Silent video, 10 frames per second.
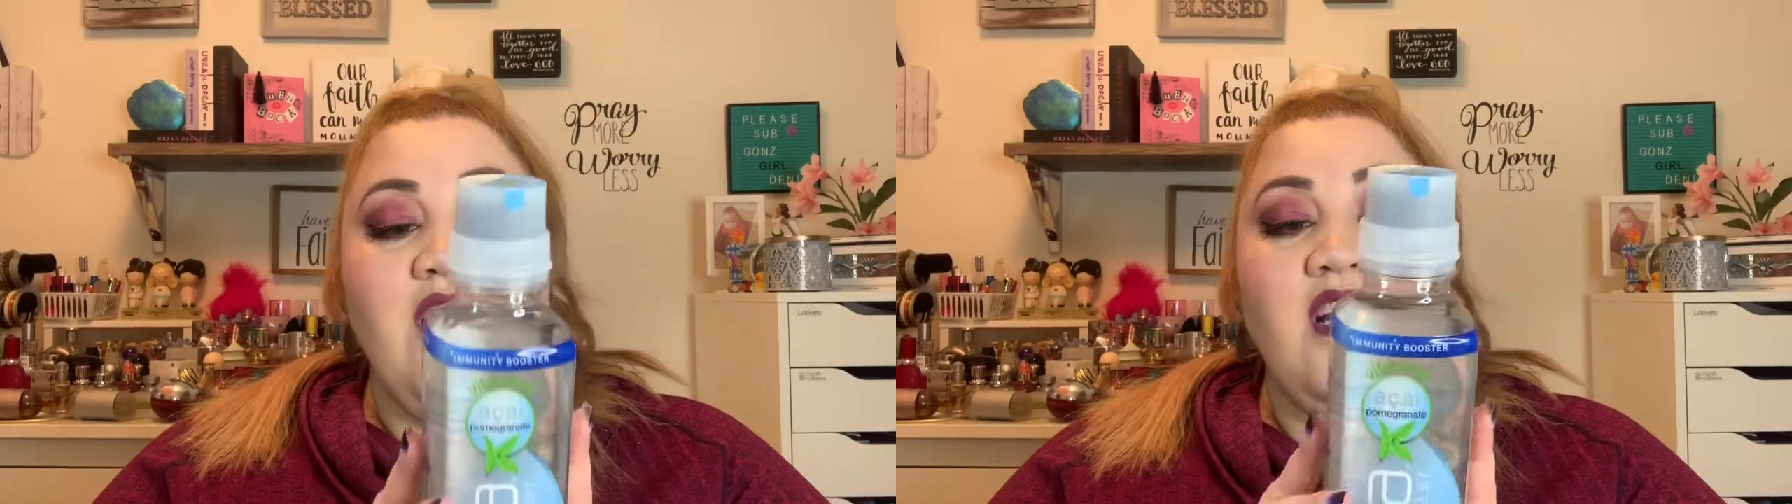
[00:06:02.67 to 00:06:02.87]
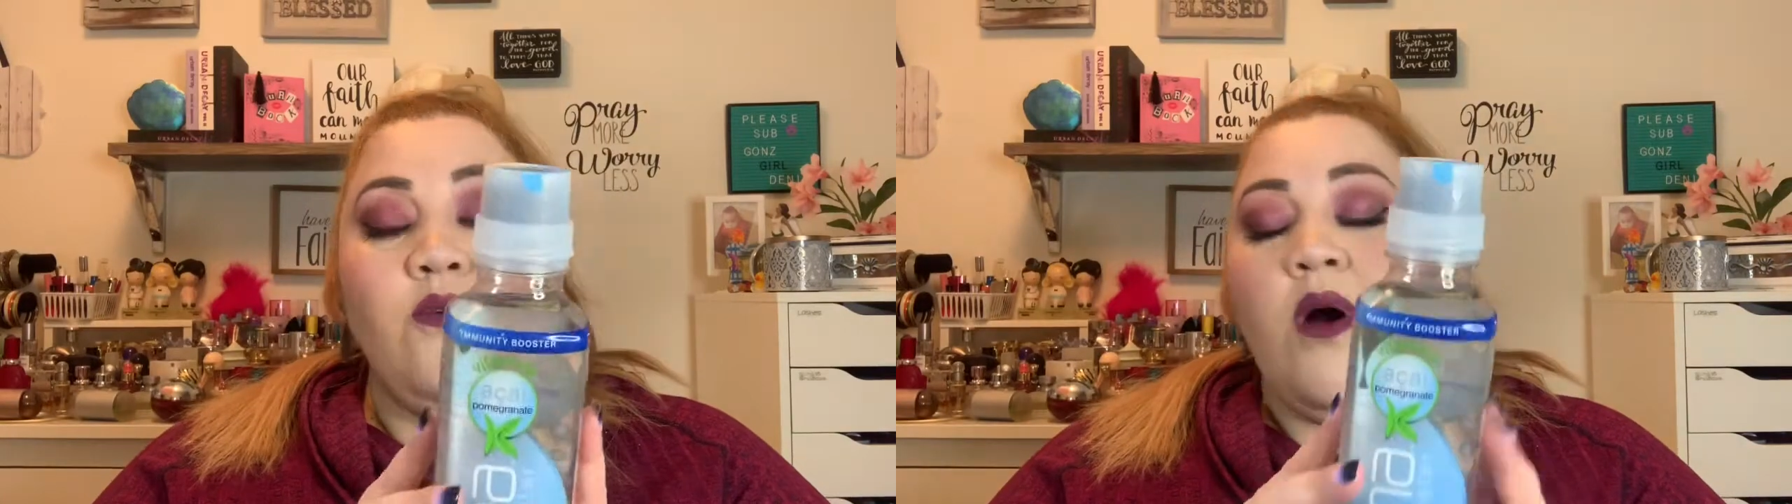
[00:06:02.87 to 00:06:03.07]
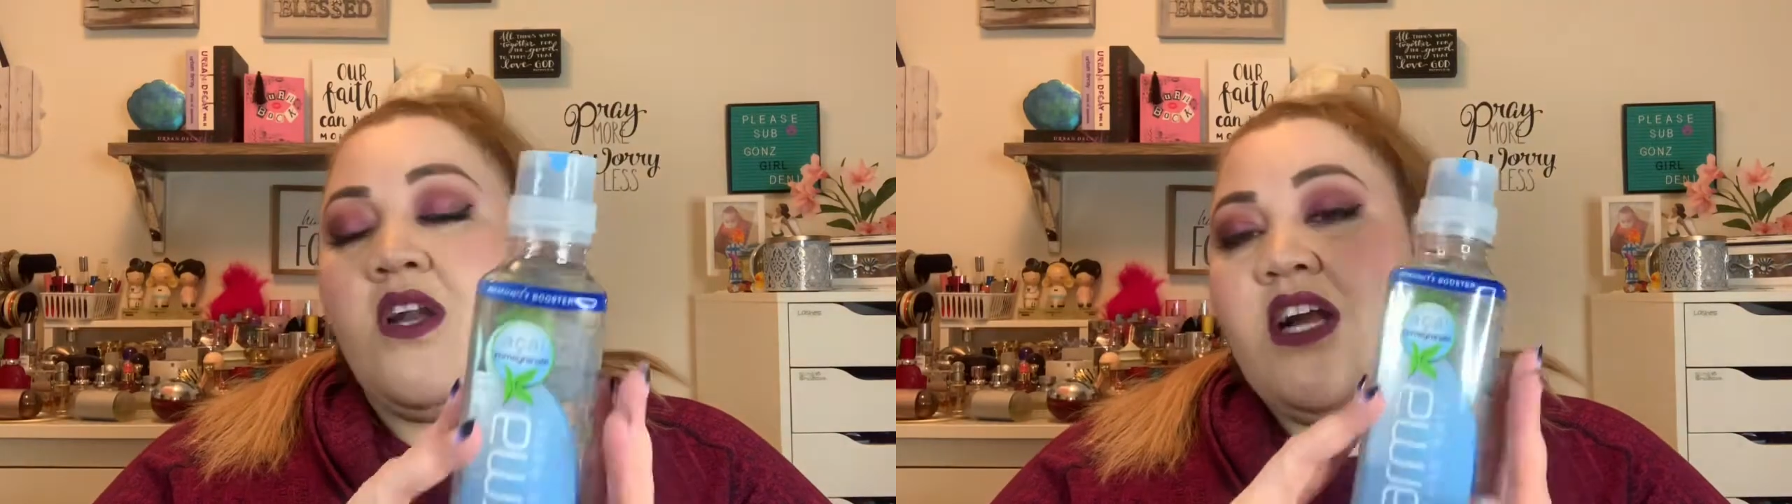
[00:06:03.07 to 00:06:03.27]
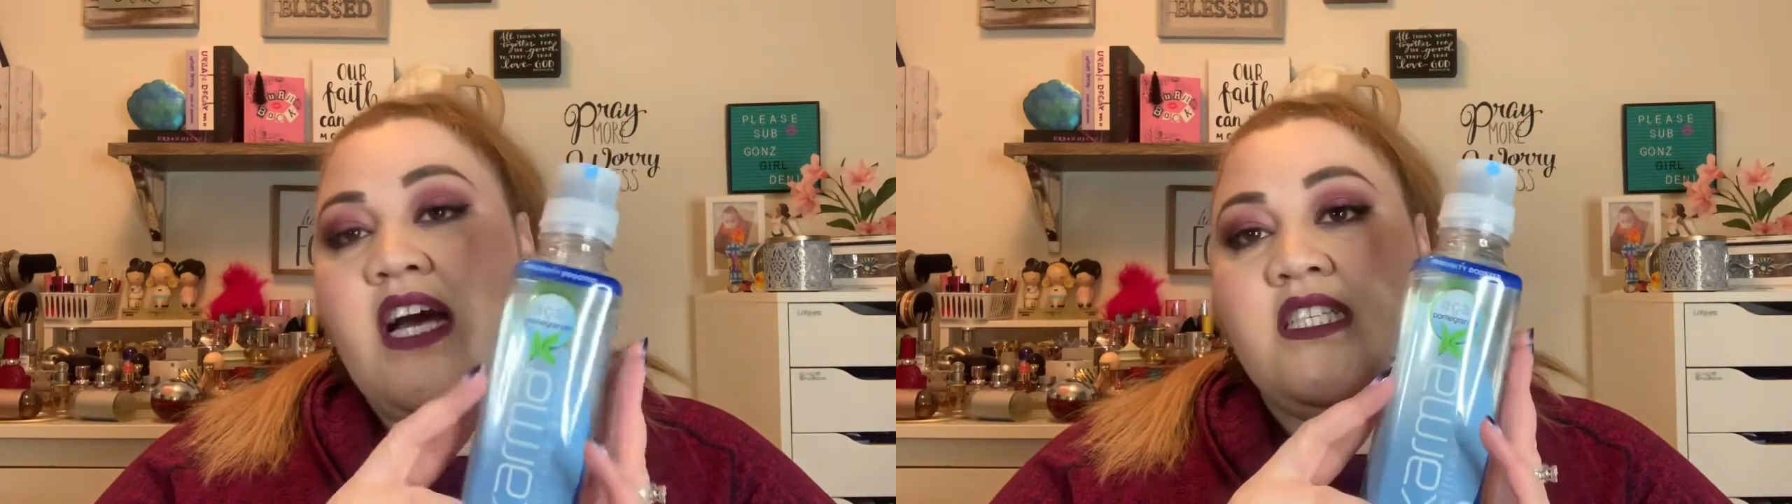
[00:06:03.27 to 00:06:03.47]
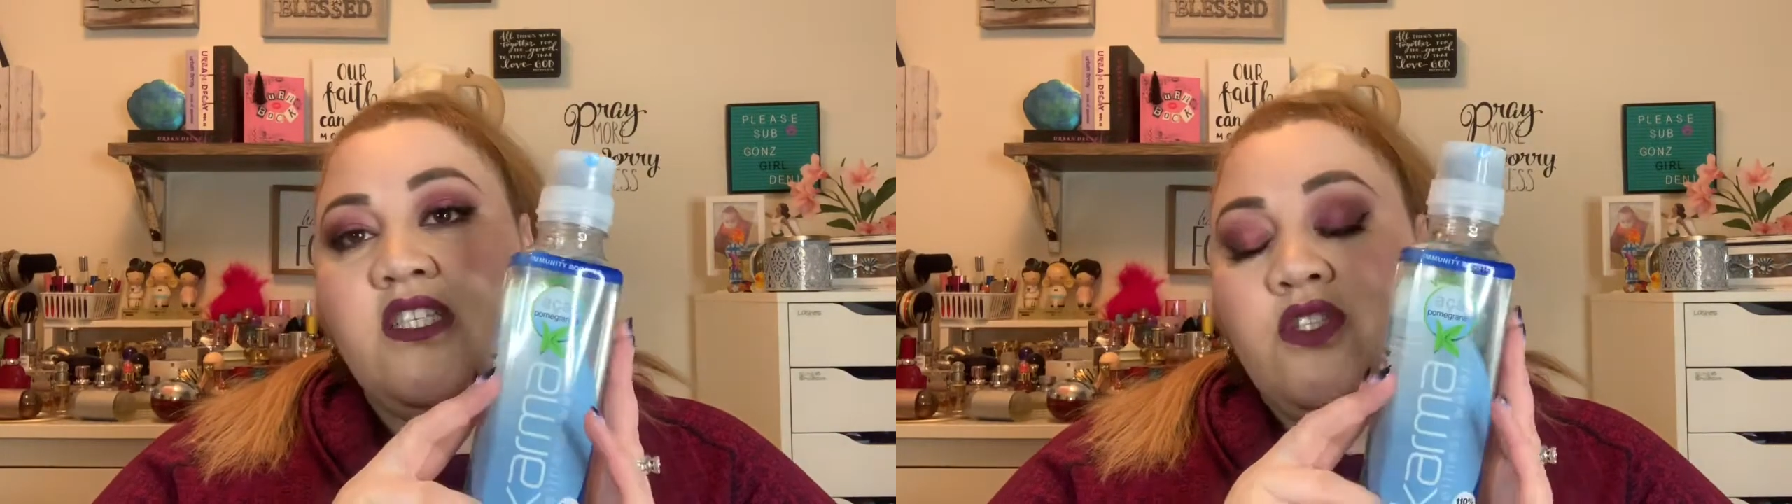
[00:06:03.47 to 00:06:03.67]
regular water
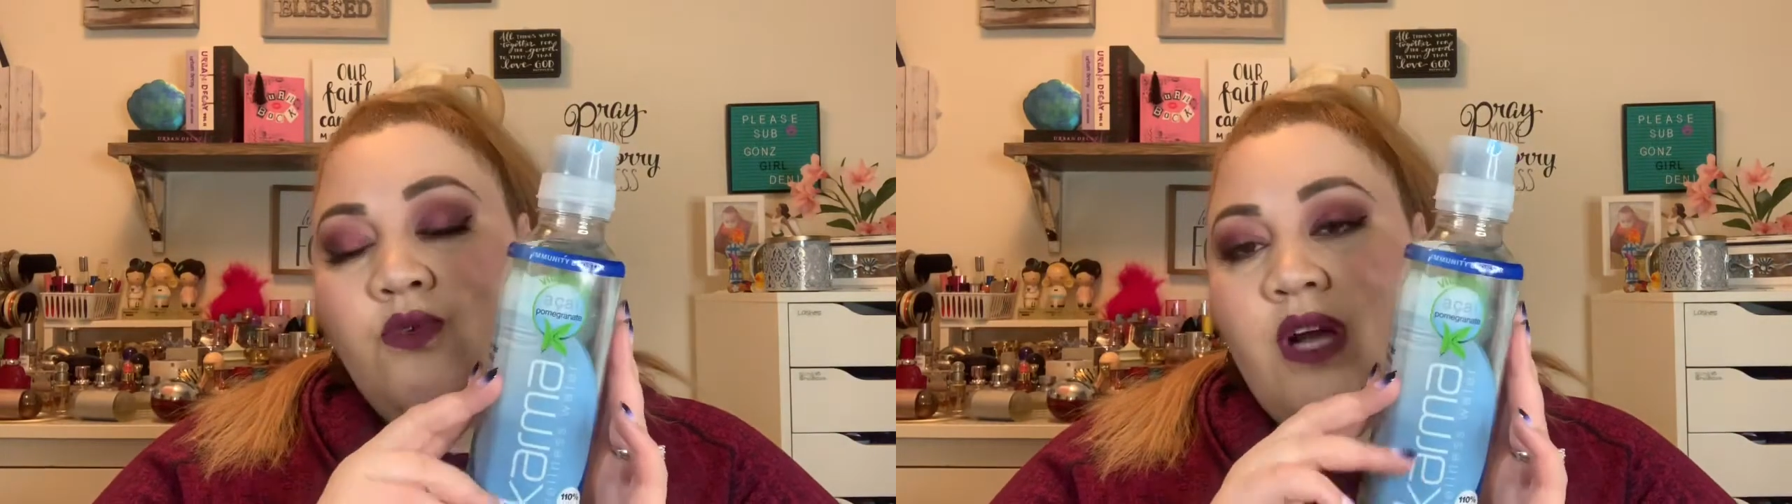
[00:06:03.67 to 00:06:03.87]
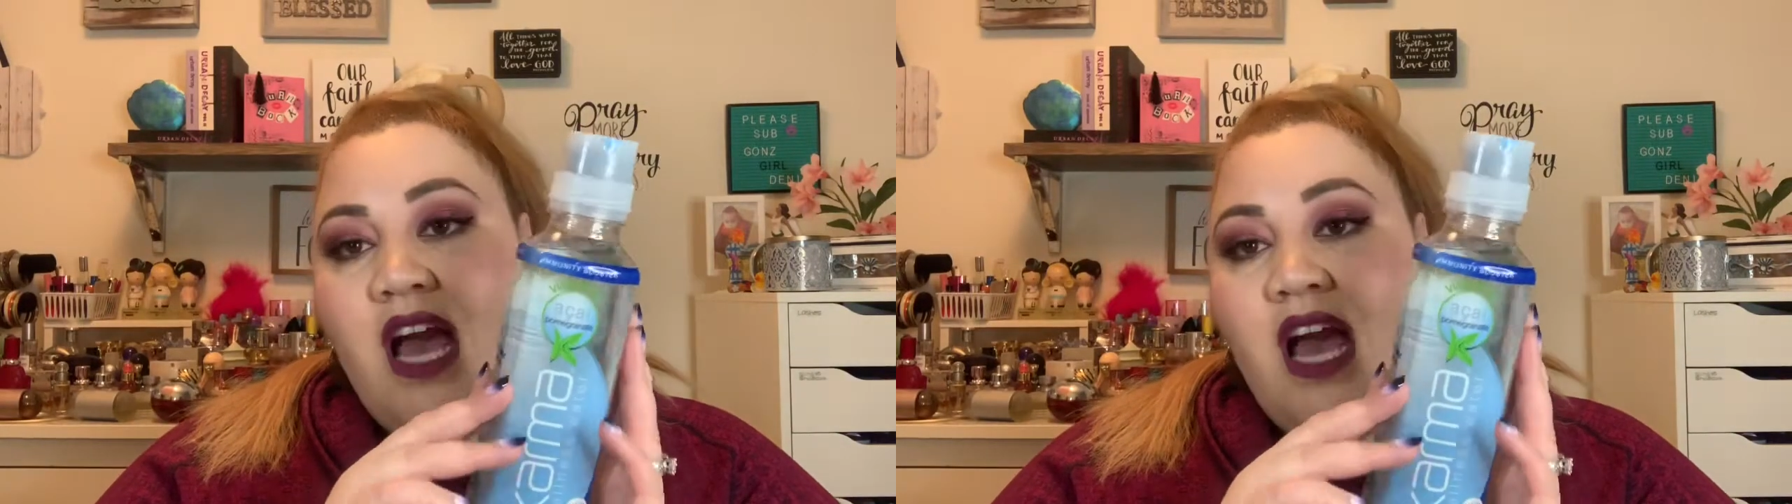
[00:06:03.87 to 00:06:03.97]
has no